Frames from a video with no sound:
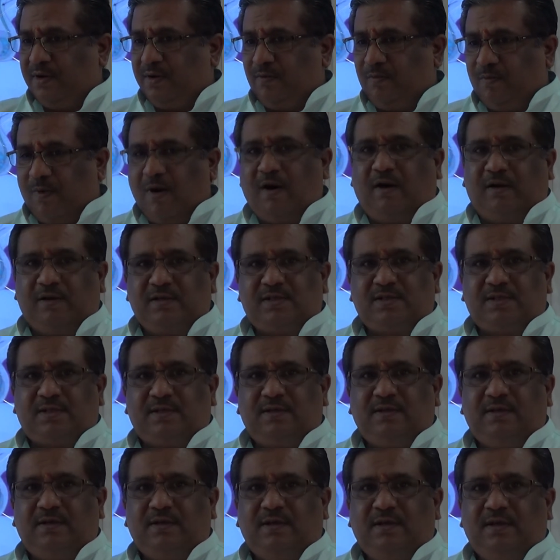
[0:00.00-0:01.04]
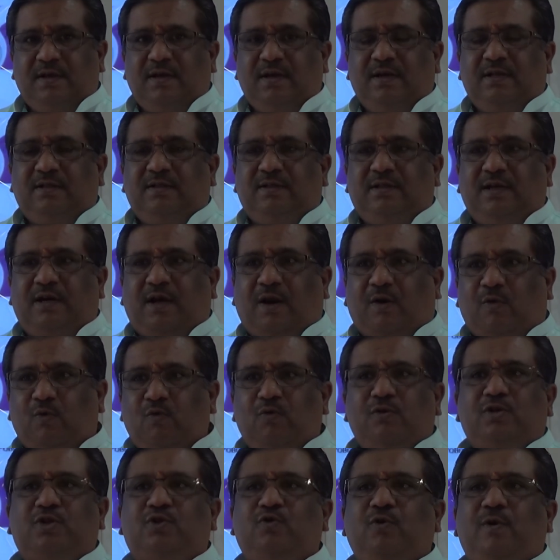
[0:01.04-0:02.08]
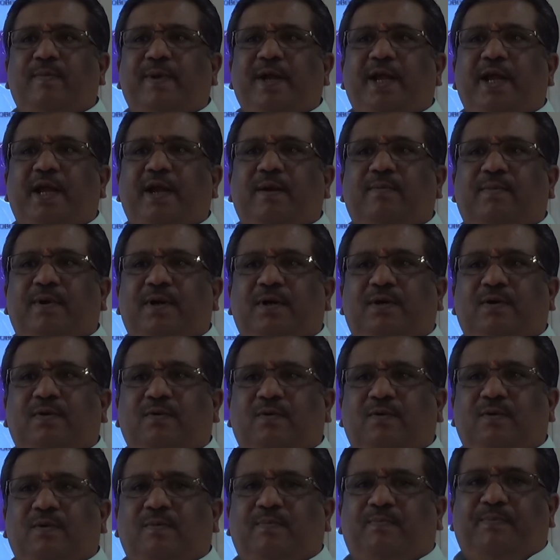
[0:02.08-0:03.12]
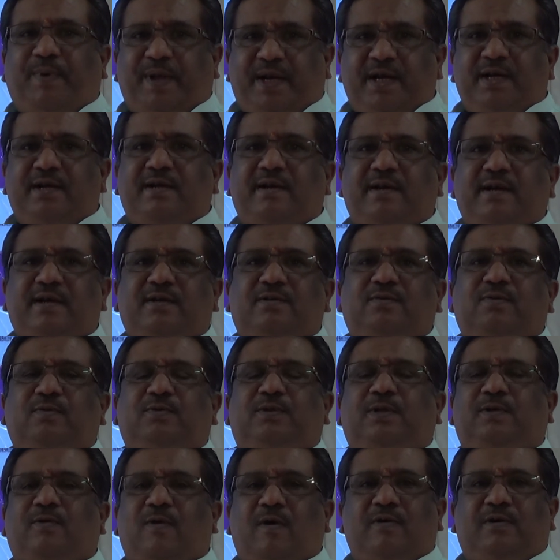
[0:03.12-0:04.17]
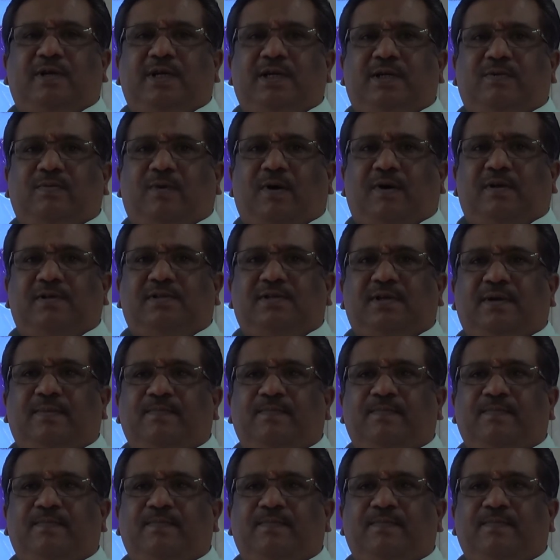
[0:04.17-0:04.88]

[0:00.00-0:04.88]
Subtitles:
walls, the roots will be able to penetrate through the concrete walls,